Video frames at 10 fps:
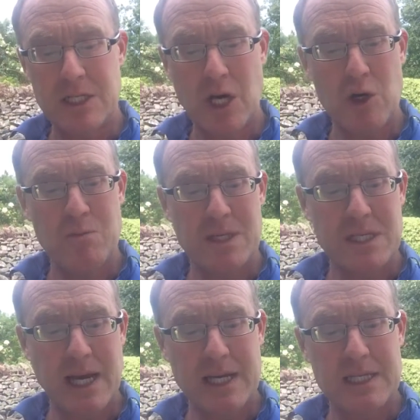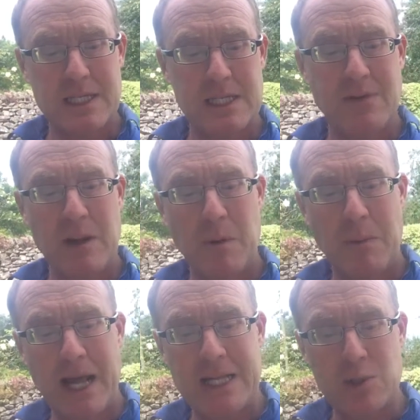and own mistakes and develop a
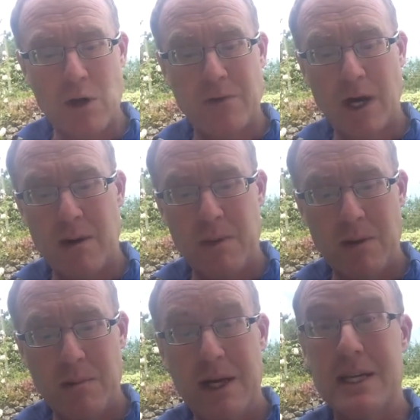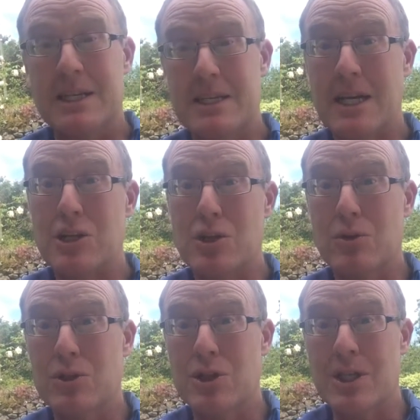plan to overcome them is
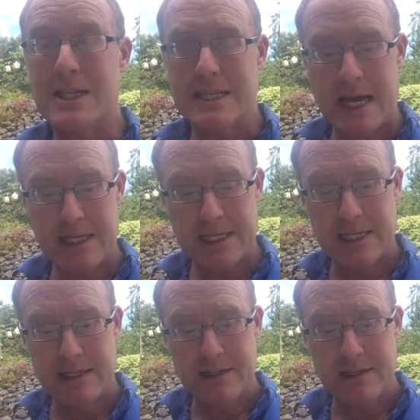essential to success.